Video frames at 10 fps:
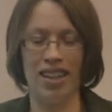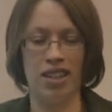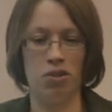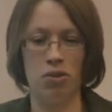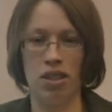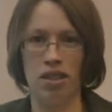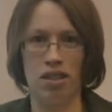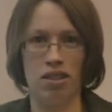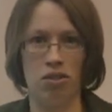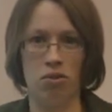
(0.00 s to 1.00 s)
I use
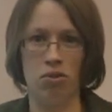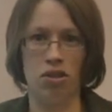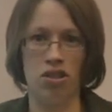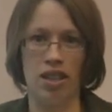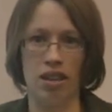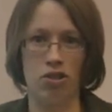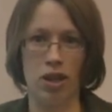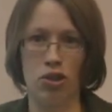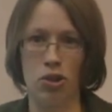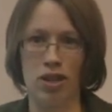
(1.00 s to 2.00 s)
it to get
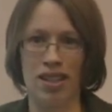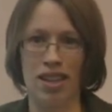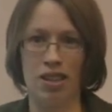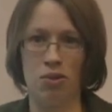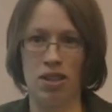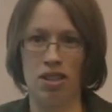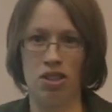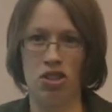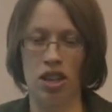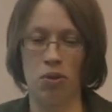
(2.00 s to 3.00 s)
directions. I use it
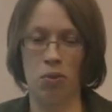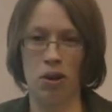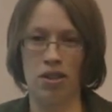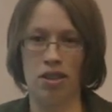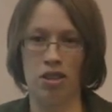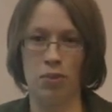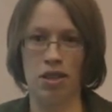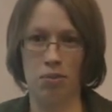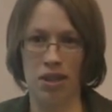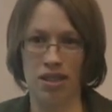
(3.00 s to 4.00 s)
to check where the nearest
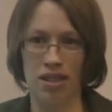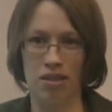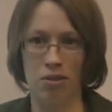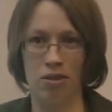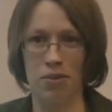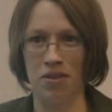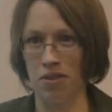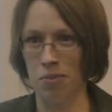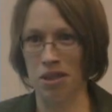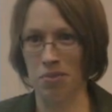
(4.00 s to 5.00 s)
pizza place is, or if my
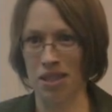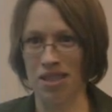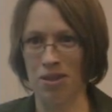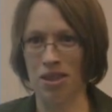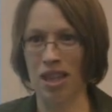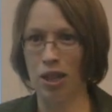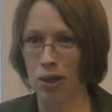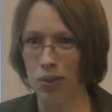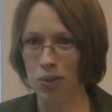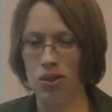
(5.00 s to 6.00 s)
favorite pizza place is already
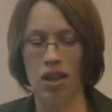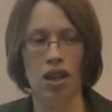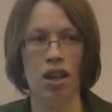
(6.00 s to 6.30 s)
closed.